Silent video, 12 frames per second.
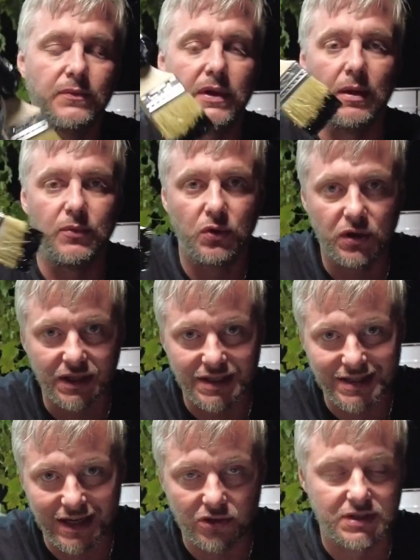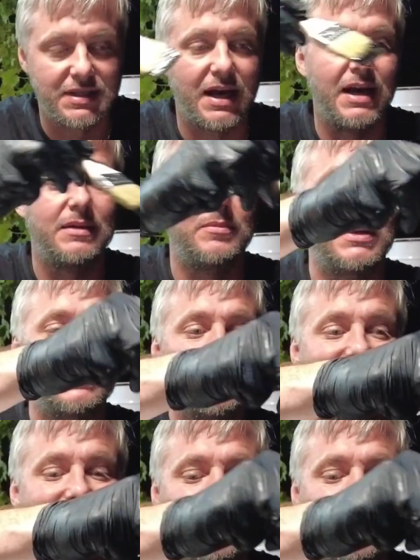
I'm doing this outside because this